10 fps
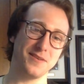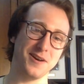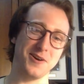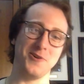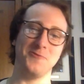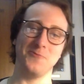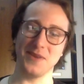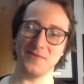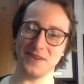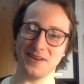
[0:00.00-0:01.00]
Uh-oh,
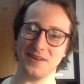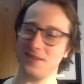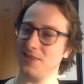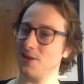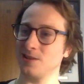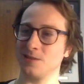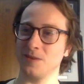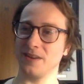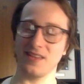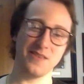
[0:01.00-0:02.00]
we've lost some
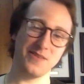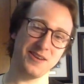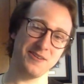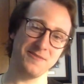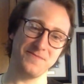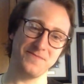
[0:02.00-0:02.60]
connectivity here.